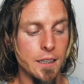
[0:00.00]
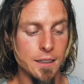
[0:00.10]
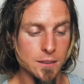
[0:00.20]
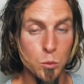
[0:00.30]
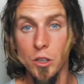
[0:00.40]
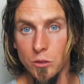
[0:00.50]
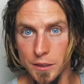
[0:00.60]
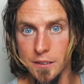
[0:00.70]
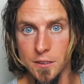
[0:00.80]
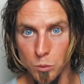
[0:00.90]
that's one of the
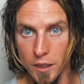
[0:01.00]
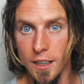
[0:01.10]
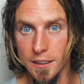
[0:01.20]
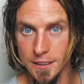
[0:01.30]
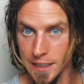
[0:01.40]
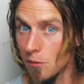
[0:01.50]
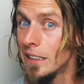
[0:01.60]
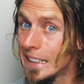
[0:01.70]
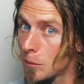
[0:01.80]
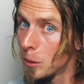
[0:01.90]
reasons why I like to have a
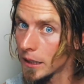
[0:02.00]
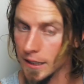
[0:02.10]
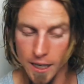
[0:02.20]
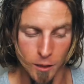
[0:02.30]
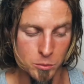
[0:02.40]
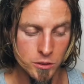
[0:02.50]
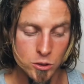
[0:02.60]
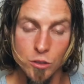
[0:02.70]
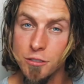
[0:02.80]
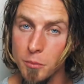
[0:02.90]
little bit of carbs. It's
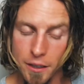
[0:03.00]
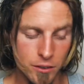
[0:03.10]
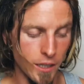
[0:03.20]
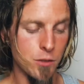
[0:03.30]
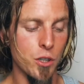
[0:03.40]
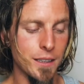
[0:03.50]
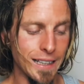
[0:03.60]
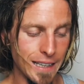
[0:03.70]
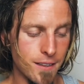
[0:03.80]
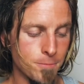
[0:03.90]
good for my thyroid
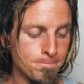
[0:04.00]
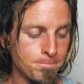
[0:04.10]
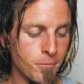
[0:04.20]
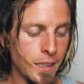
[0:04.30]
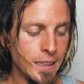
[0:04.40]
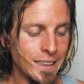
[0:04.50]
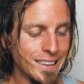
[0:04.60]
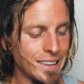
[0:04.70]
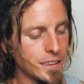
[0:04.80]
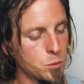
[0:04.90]
health.
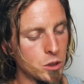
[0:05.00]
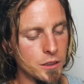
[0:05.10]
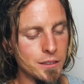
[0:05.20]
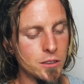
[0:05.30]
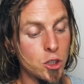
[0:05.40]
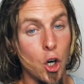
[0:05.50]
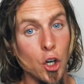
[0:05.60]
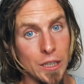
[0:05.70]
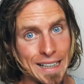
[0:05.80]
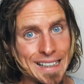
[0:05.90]
The next one is
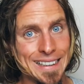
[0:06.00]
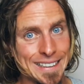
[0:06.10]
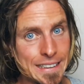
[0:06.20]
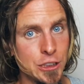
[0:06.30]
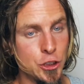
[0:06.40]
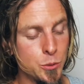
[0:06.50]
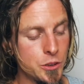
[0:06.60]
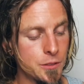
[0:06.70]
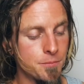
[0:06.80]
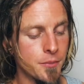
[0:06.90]
gut health issues.